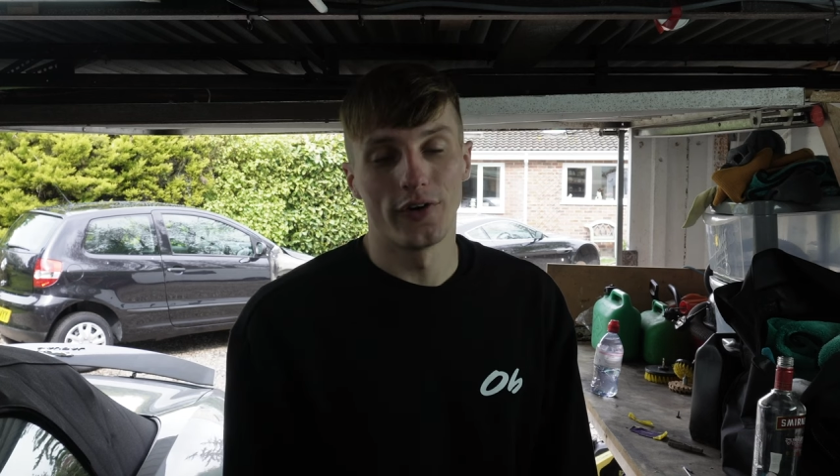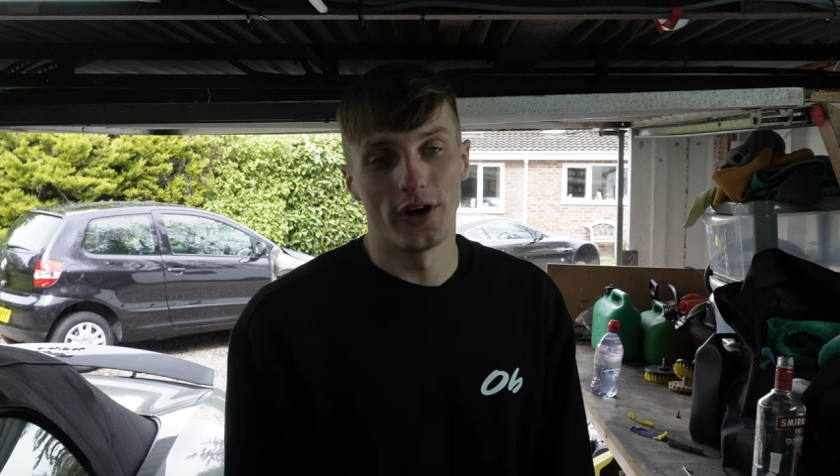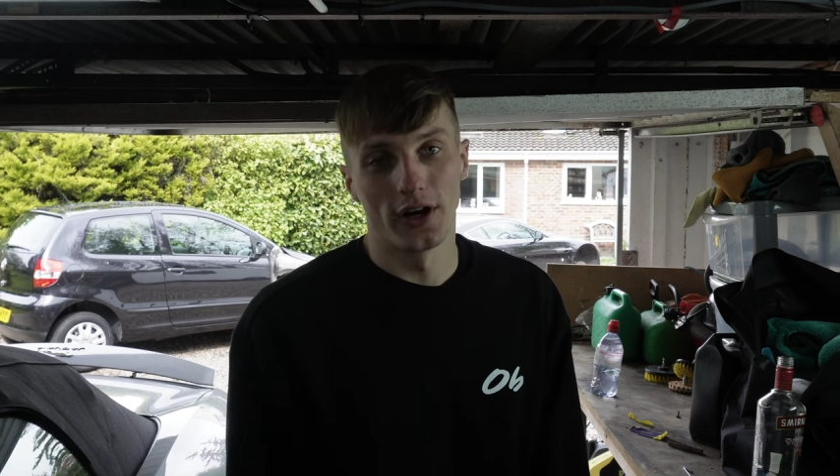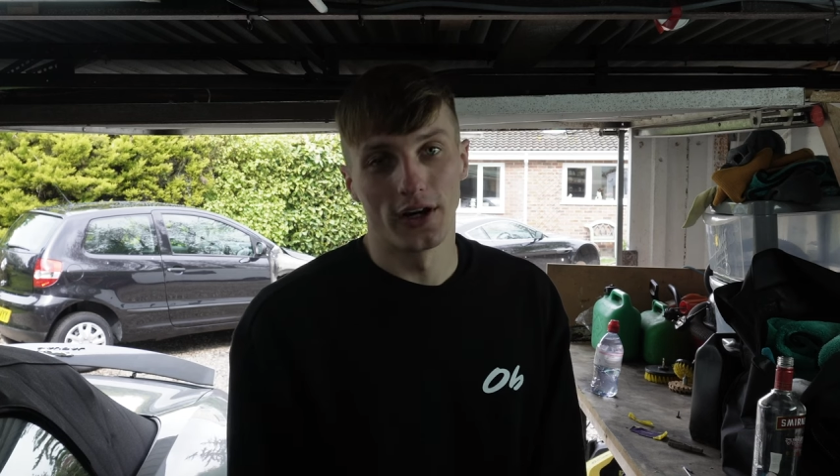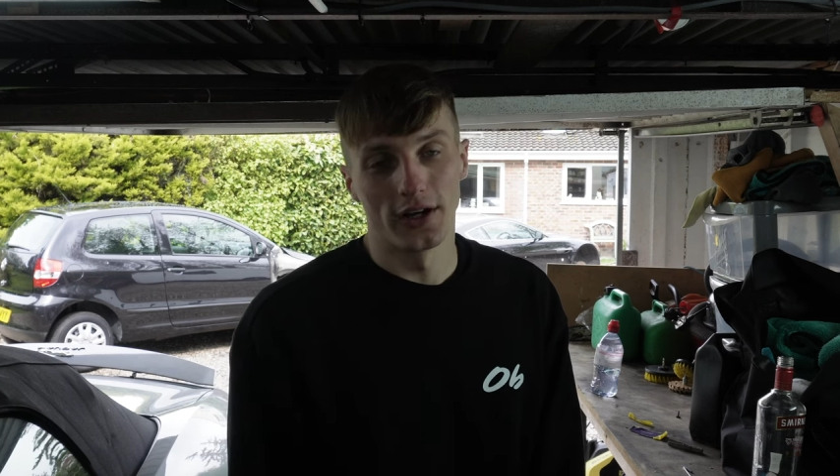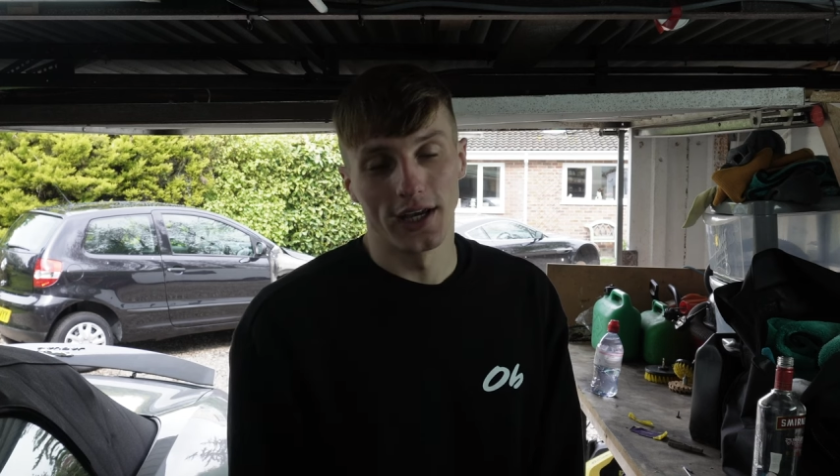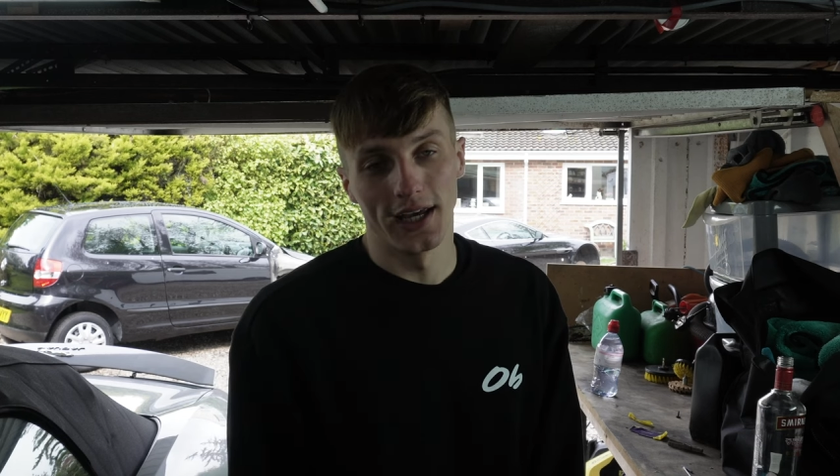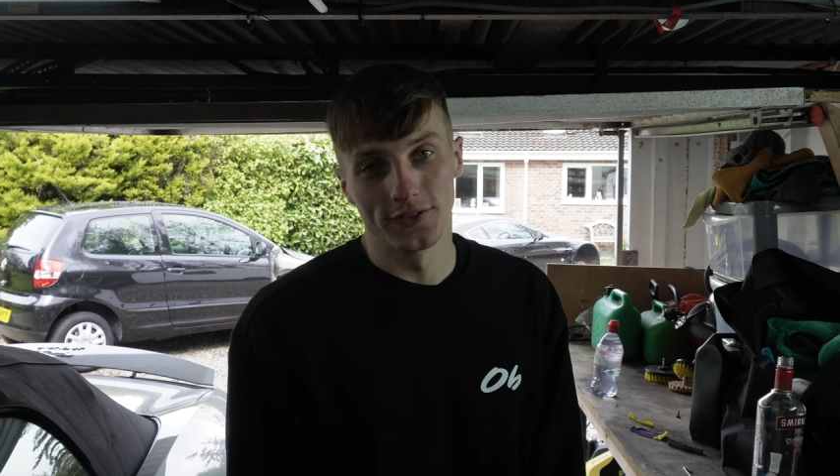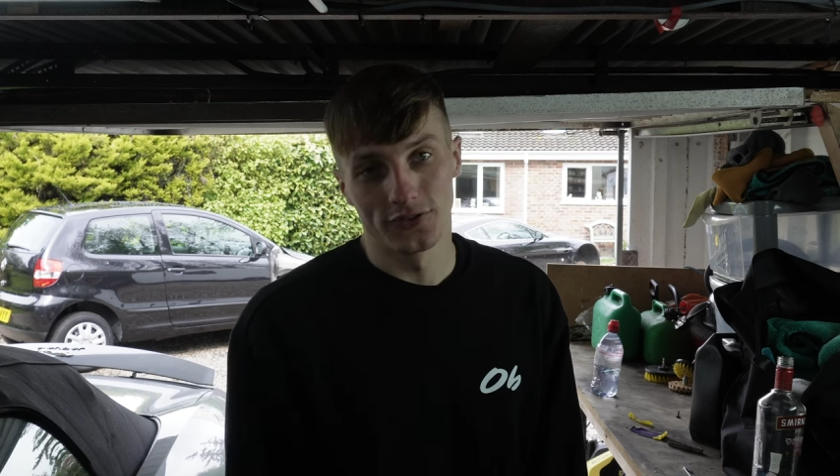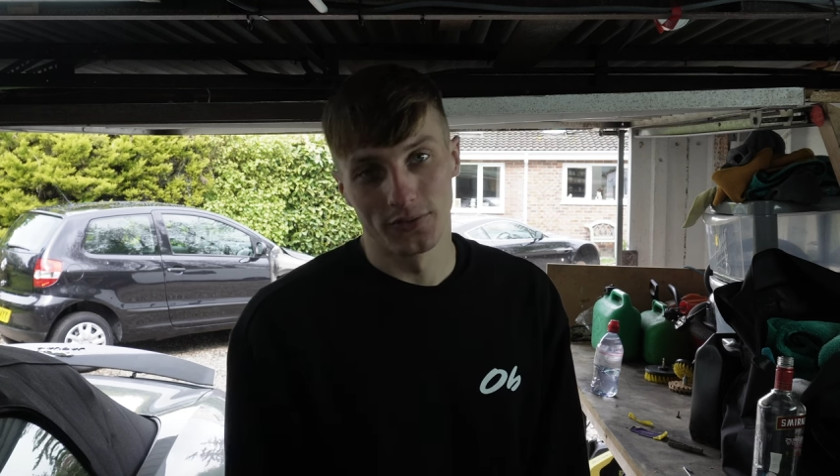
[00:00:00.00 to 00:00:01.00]
our
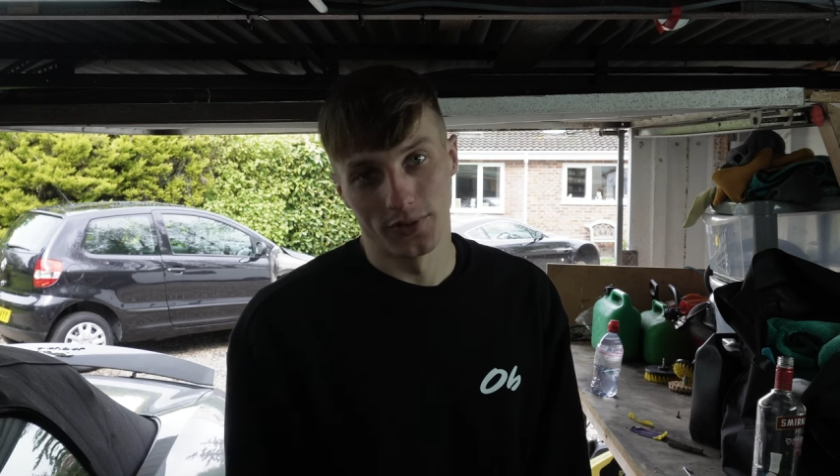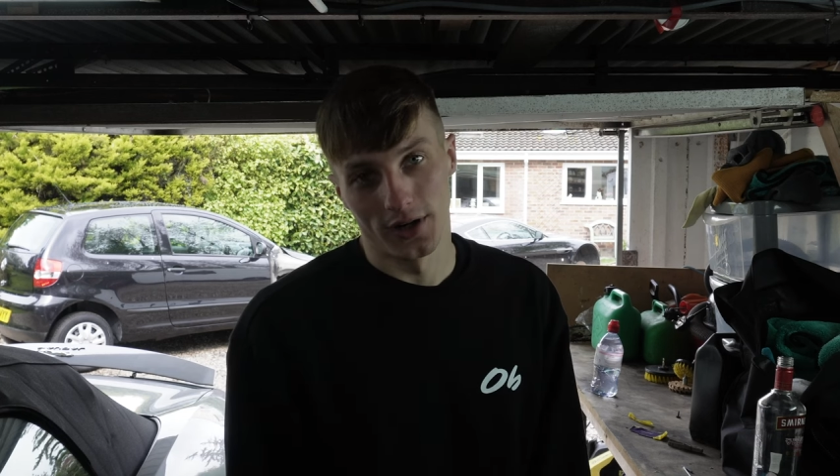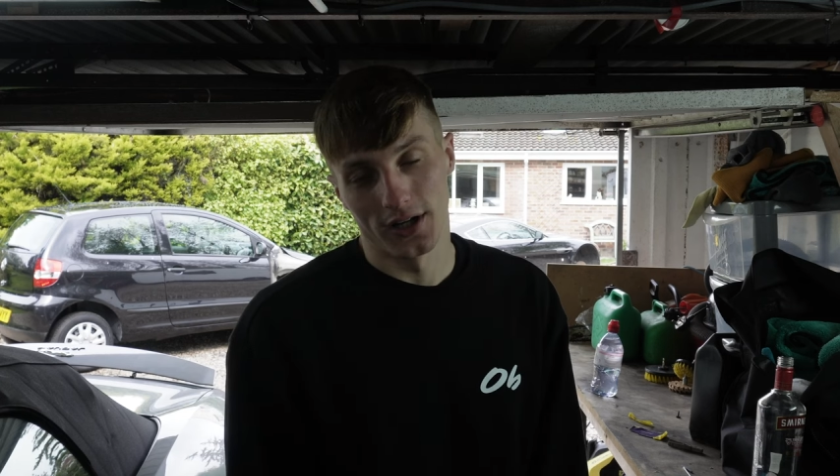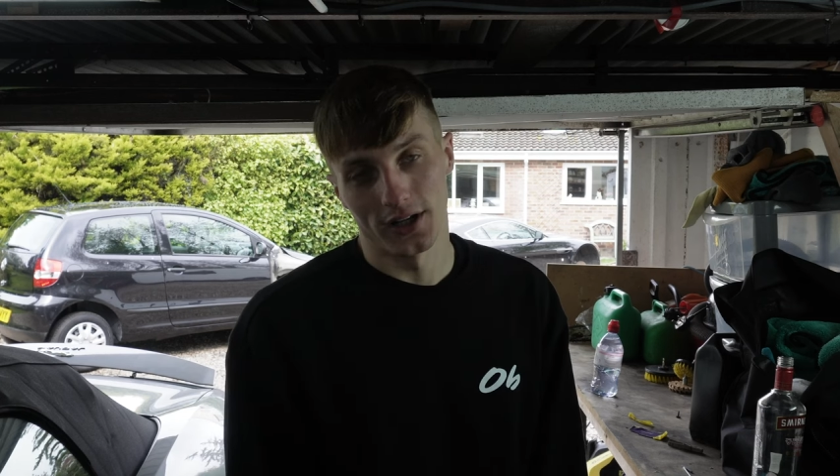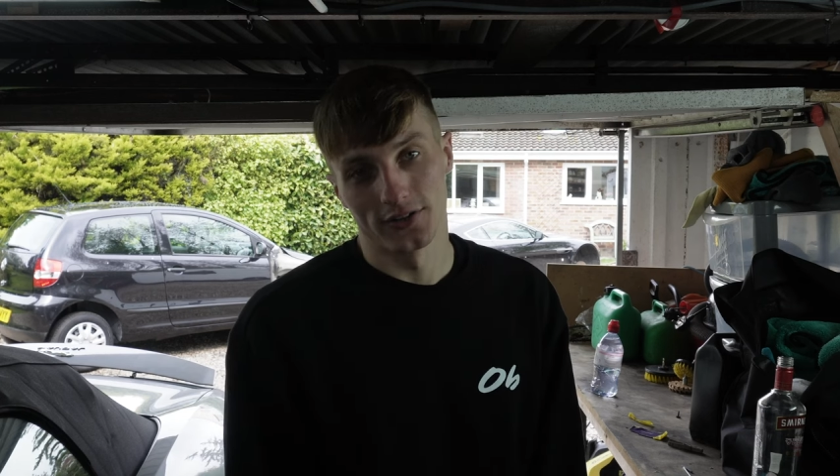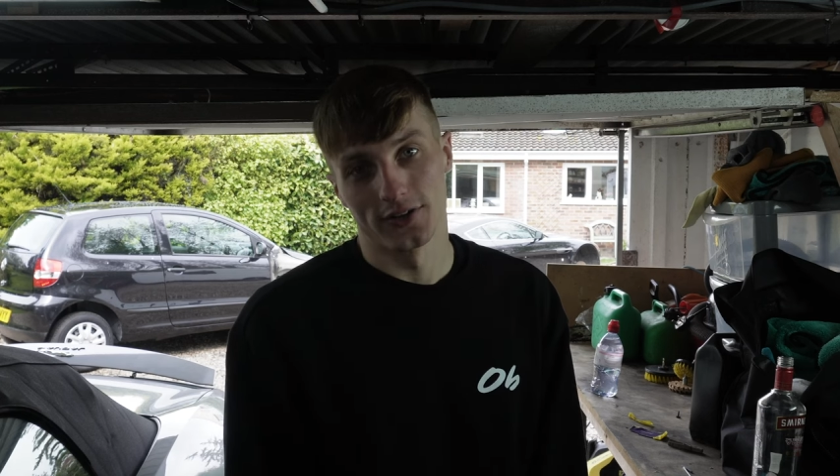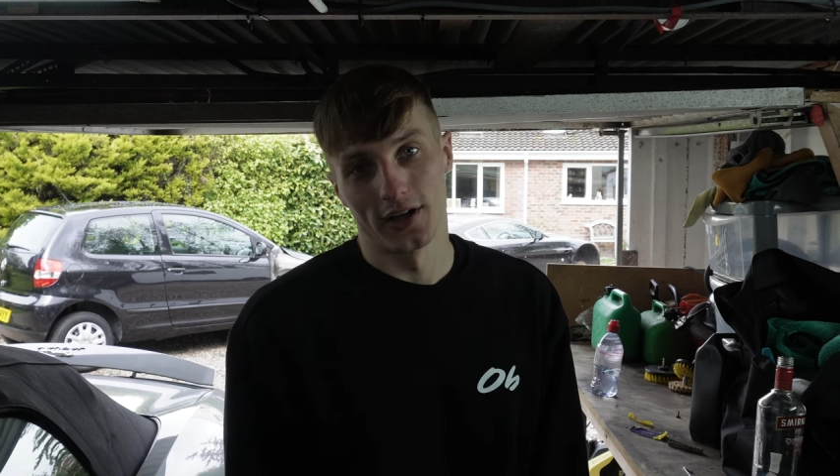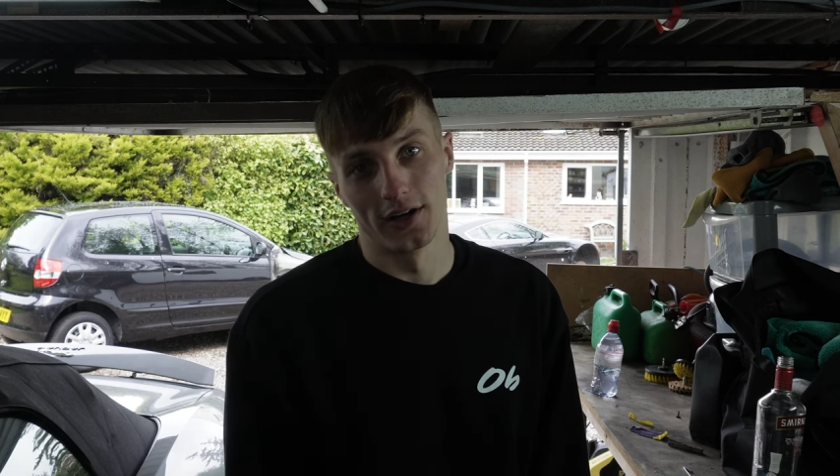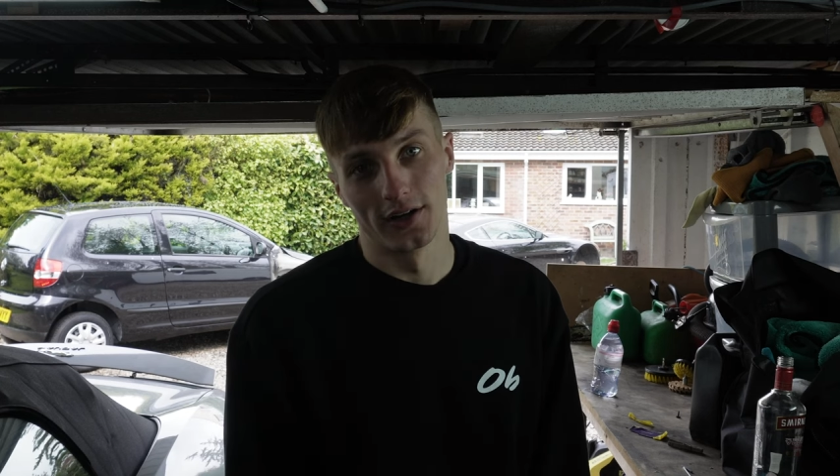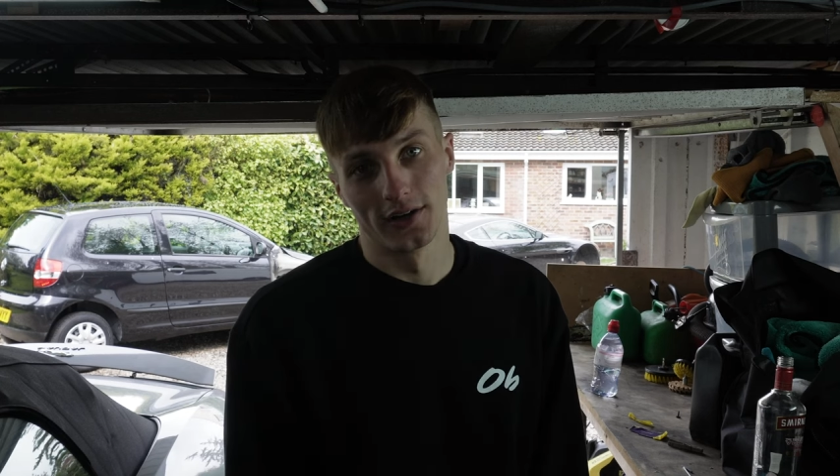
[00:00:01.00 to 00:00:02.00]
instrument cluster,